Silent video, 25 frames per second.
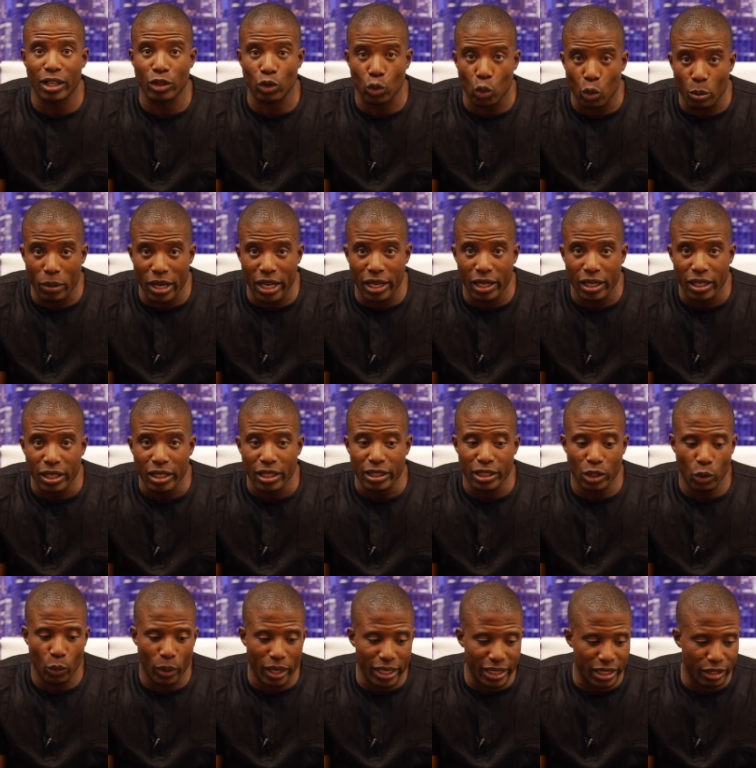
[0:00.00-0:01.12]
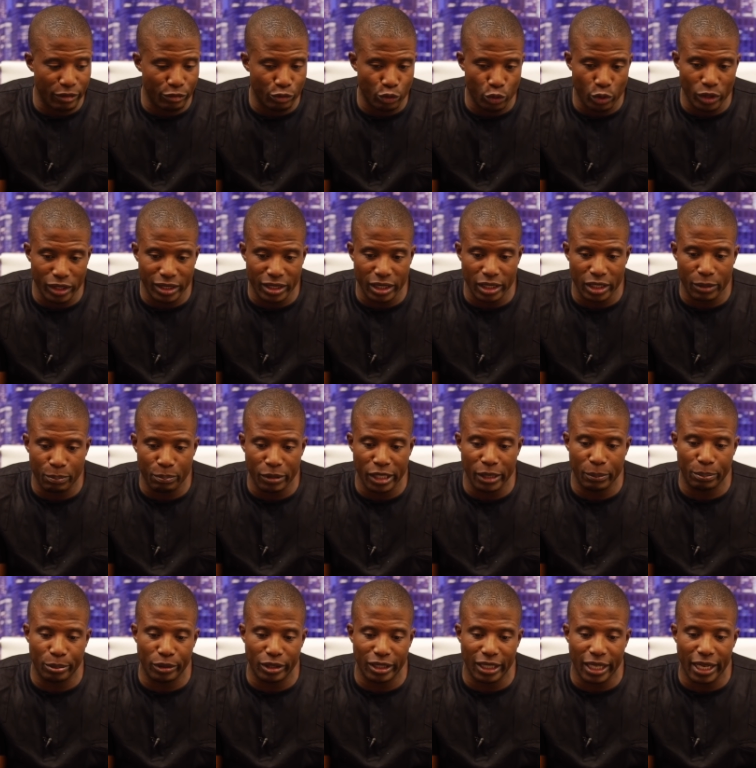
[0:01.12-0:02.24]
the way they've treated
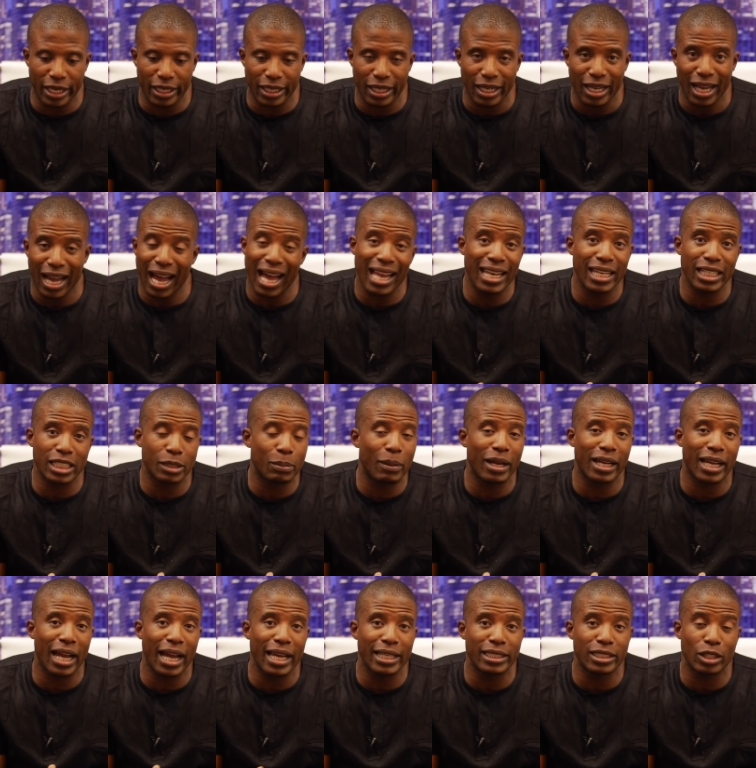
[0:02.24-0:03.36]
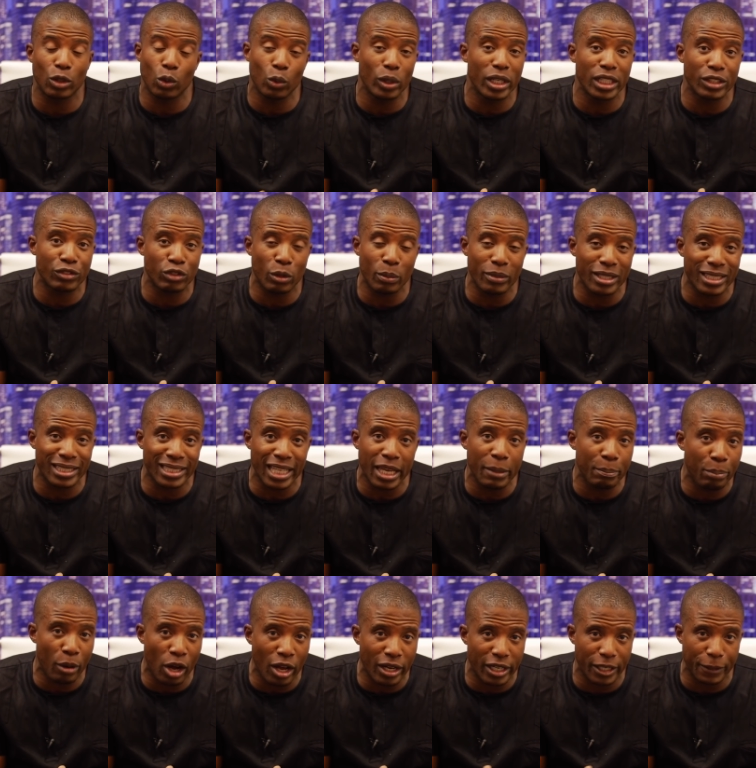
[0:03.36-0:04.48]
people like Alex Magaisa, who is from the same
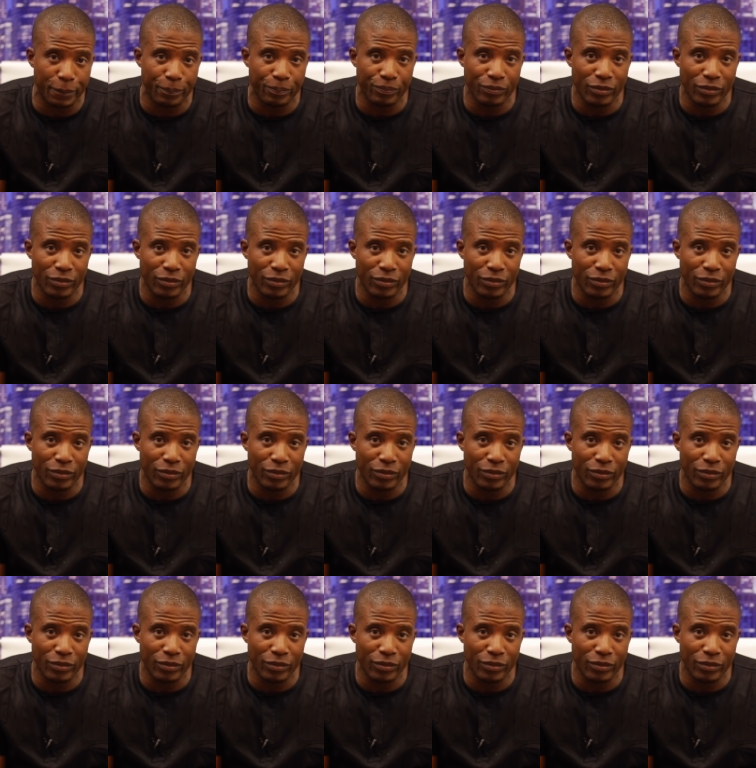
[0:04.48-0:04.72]
party.